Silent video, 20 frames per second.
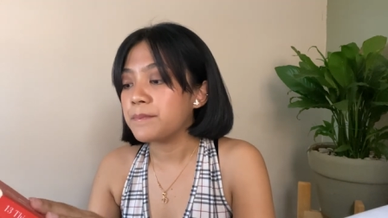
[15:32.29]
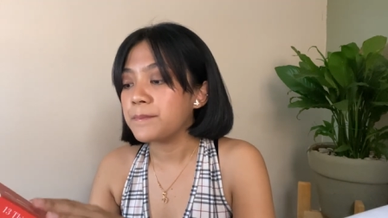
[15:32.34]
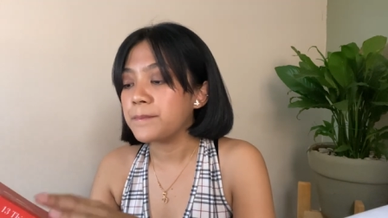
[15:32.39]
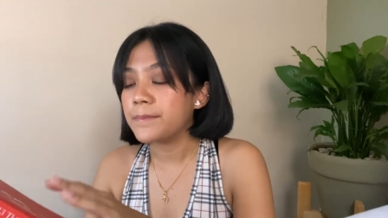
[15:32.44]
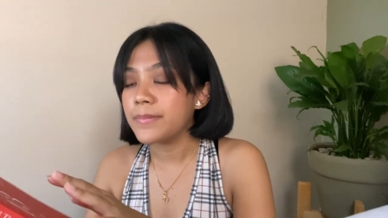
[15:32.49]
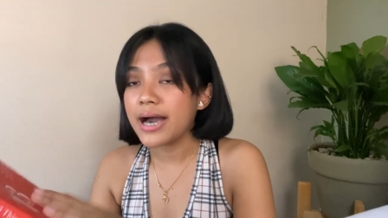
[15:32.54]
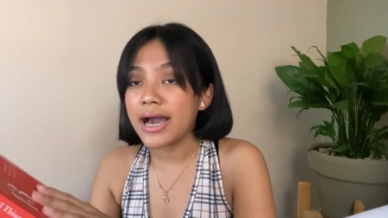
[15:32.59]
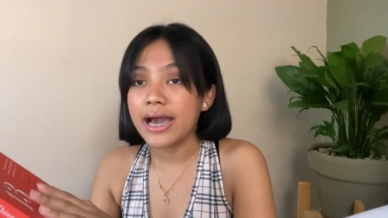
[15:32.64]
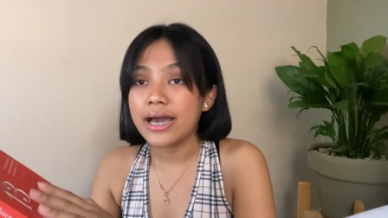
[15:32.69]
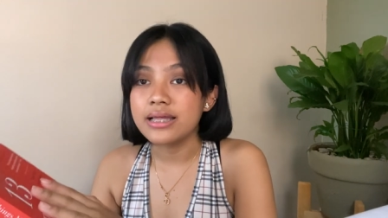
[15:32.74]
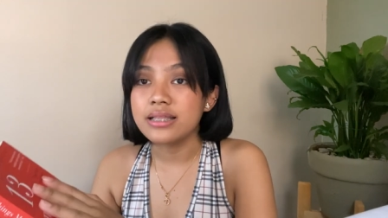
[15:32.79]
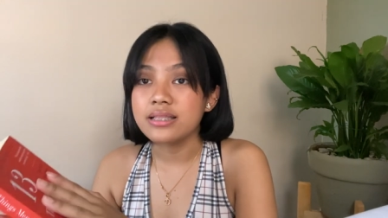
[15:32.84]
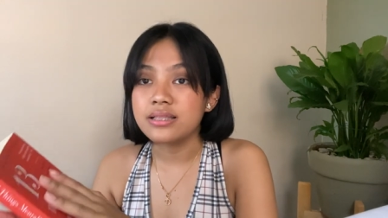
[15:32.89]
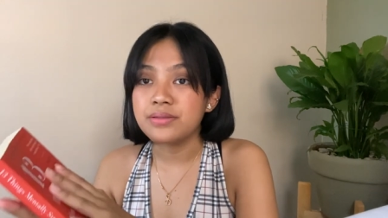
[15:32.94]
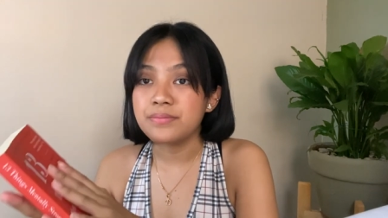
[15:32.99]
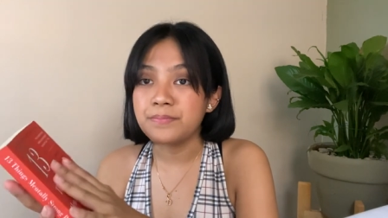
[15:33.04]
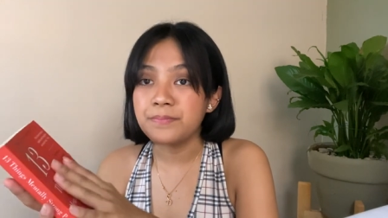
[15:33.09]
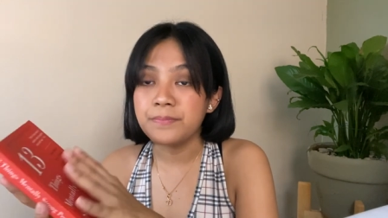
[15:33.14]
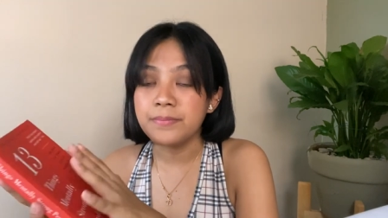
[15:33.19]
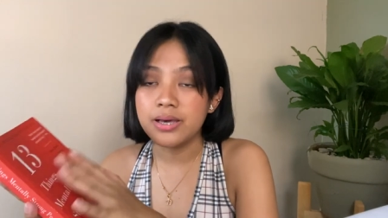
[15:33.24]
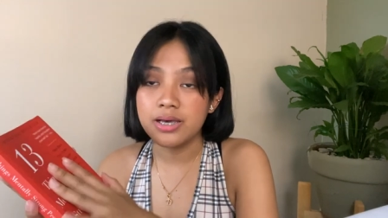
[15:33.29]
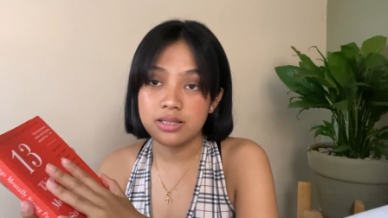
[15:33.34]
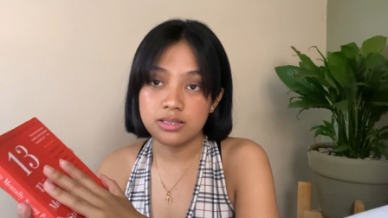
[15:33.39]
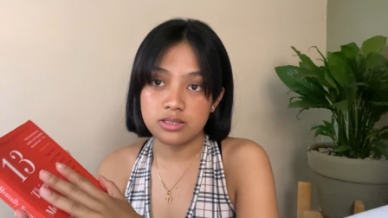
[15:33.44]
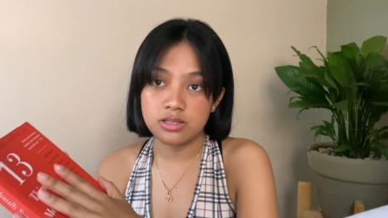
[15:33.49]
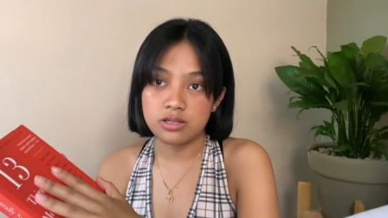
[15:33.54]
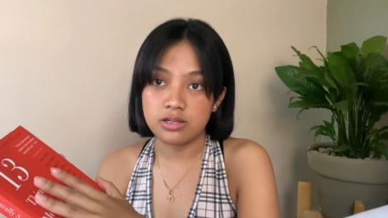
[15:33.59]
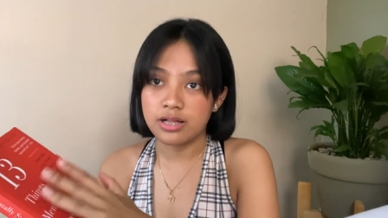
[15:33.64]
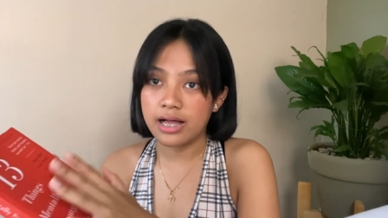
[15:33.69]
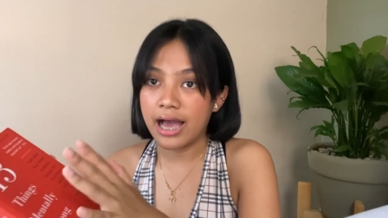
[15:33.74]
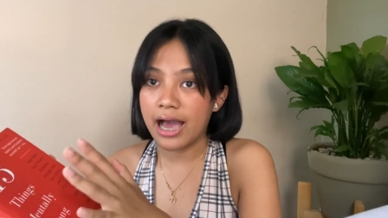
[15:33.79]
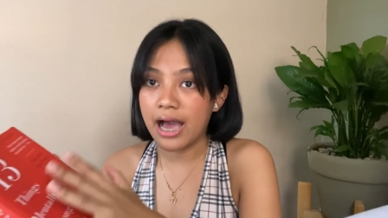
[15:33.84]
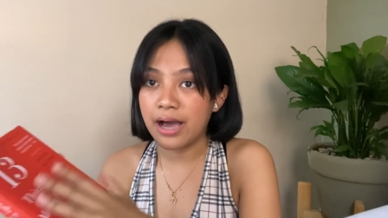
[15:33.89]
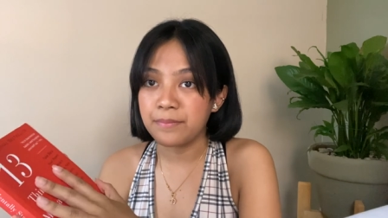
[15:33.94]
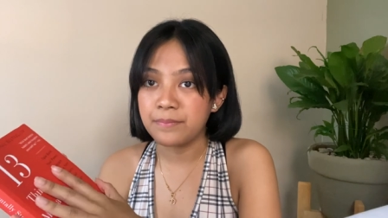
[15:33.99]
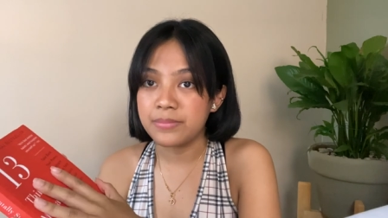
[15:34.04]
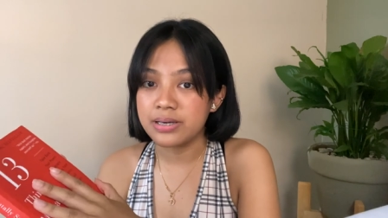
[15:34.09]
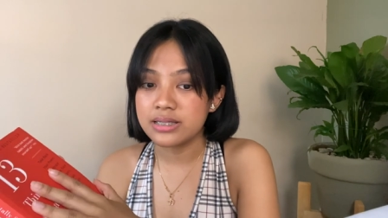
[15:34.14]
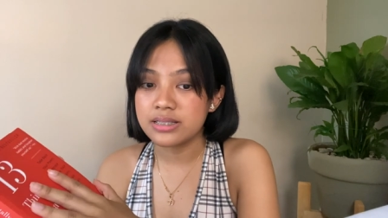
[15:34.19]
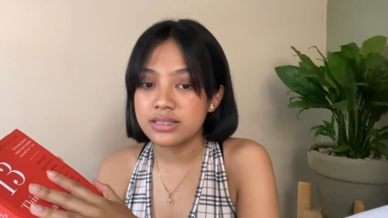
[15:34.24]
bad mental
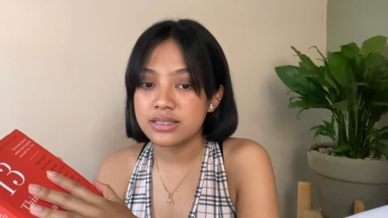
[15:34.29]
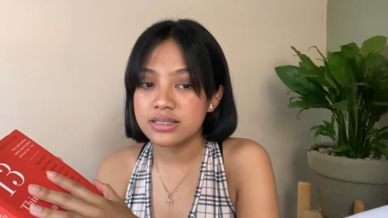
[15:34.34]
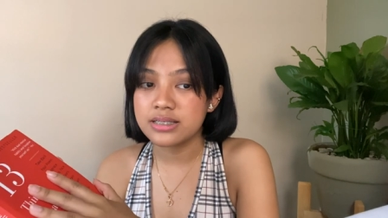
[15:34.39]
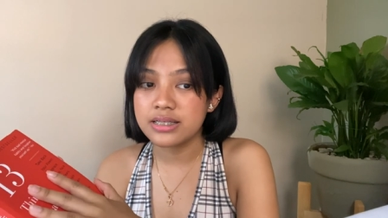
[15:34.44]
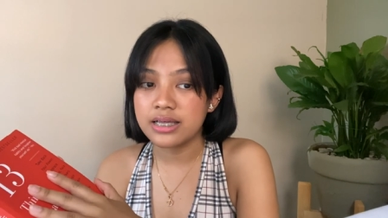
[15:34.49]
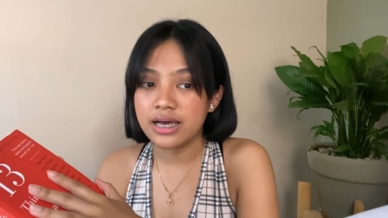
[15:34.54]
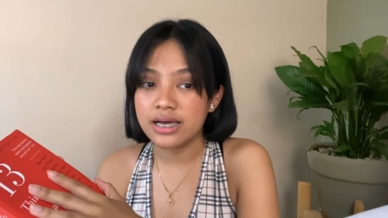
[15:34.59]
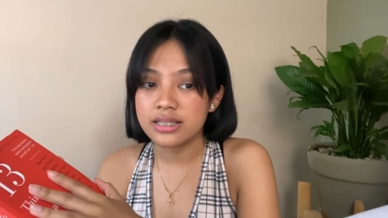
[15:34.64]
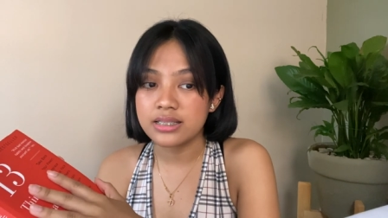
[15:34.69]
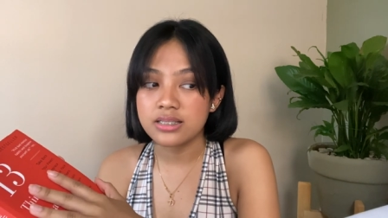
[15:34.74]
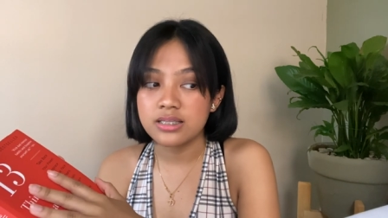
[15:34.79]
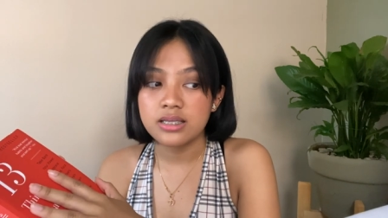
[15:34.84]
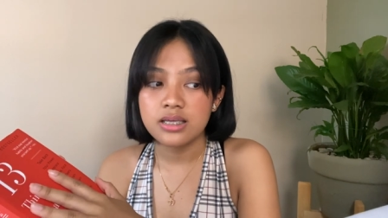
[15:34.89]
habits that